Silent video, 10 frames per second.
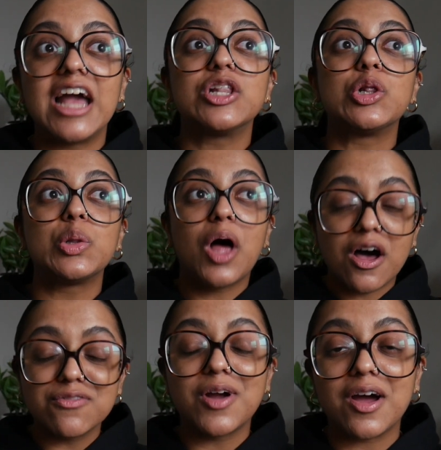I
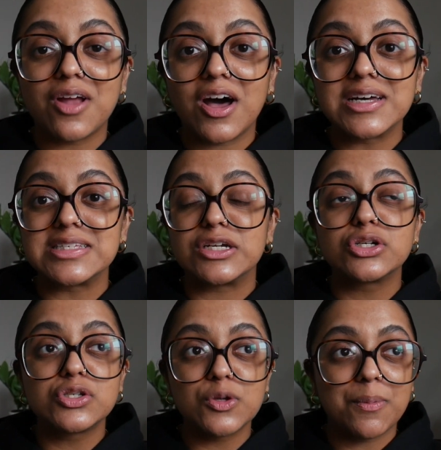love groundhogs, they're
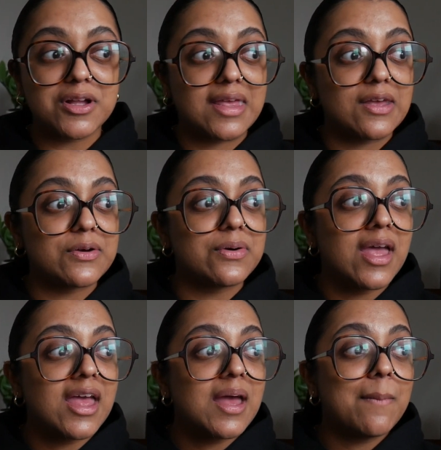super cute,
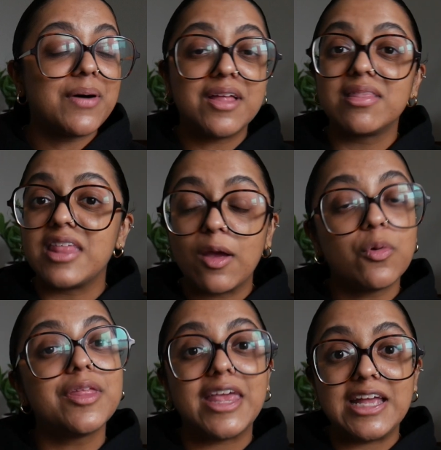but they
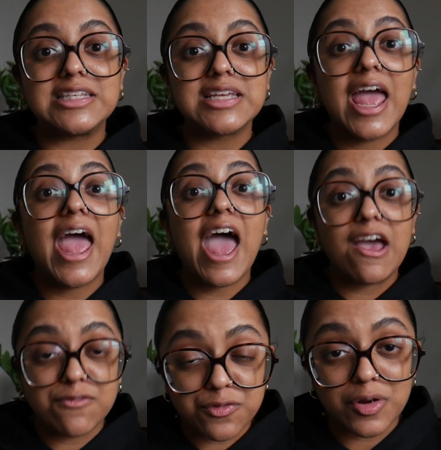will eat
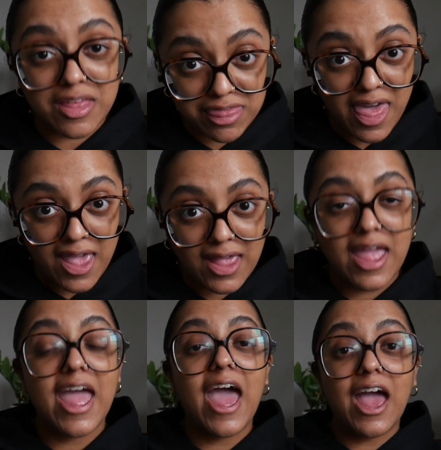everything
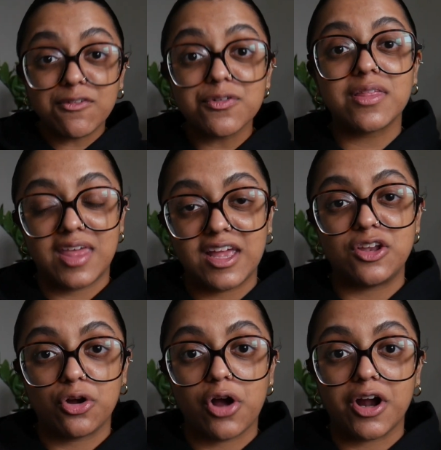in
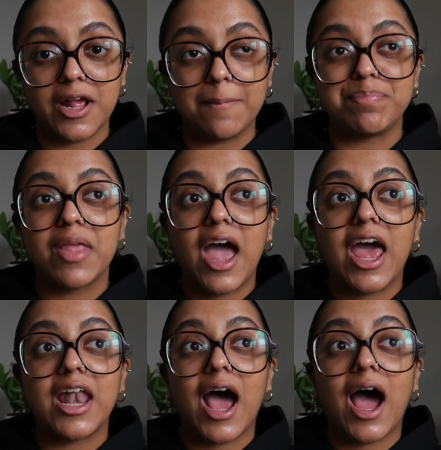your garden.
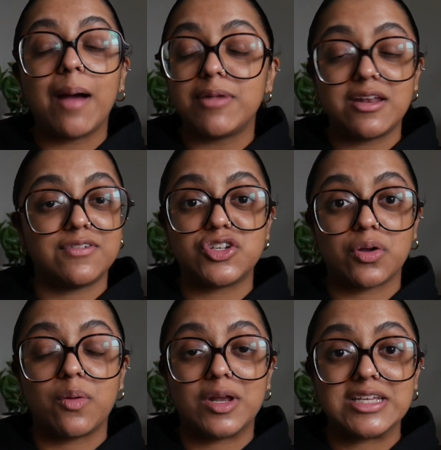And I'm not even
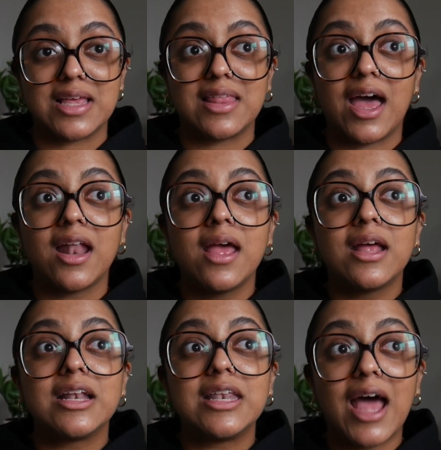joking when I said that
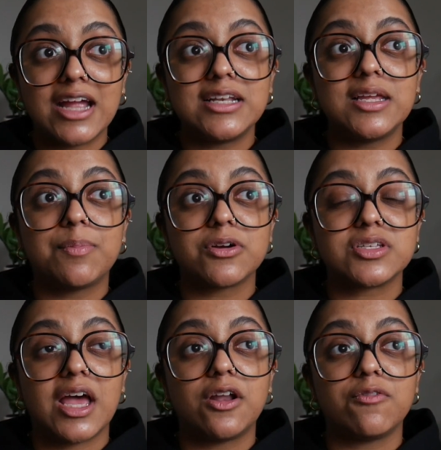
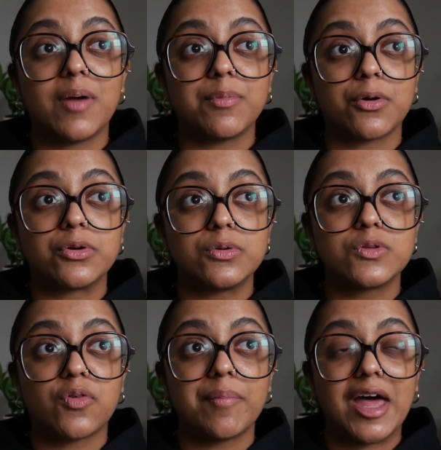90% of my
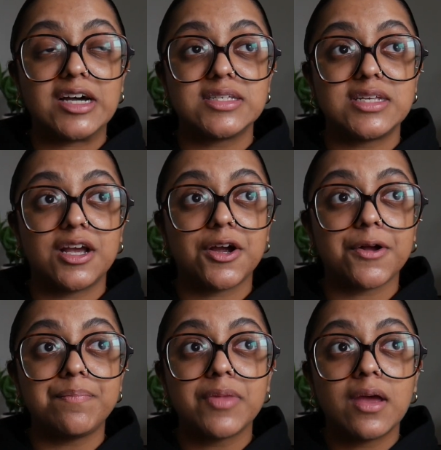produce from last
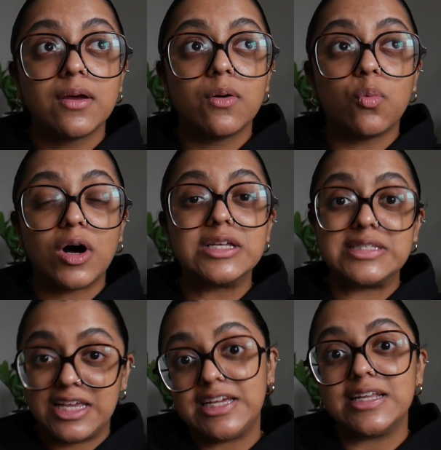year
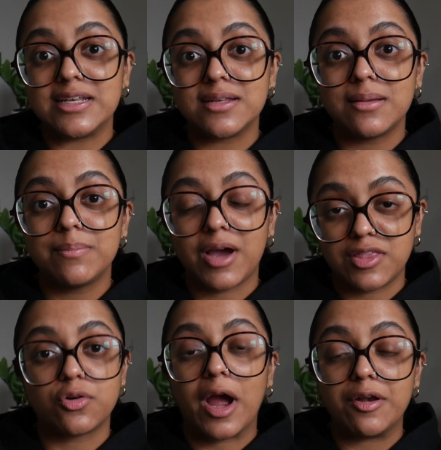was eaten by
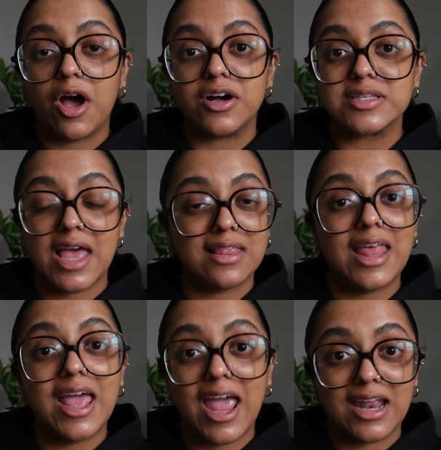the groundhogs, and
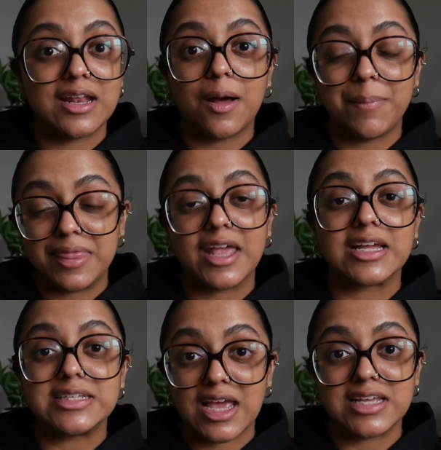they ate it up in like
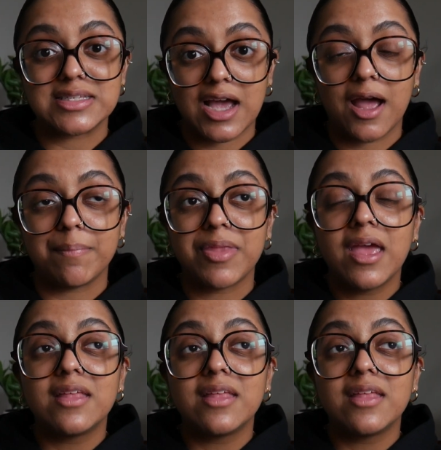a day's time.